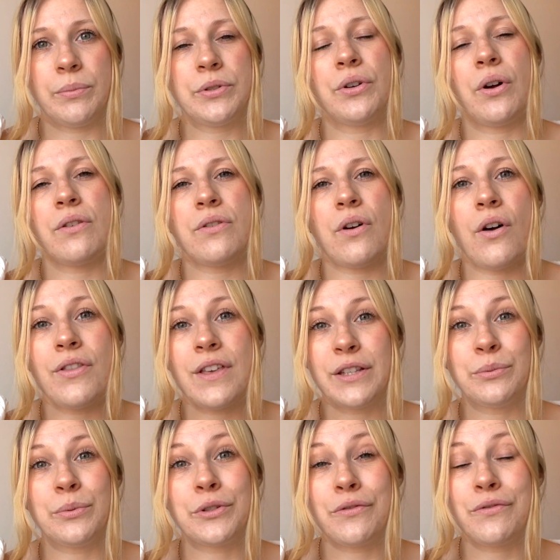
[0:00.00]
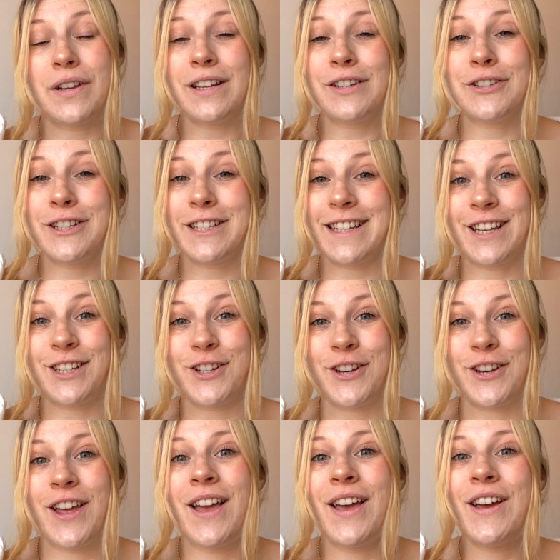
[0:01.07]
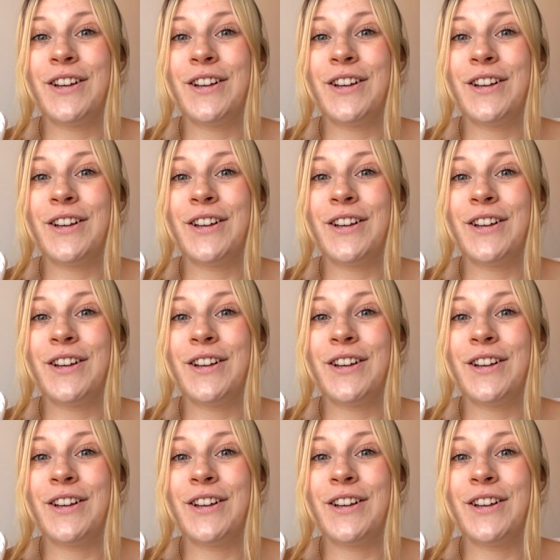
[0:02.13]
So I thought this was a really good addition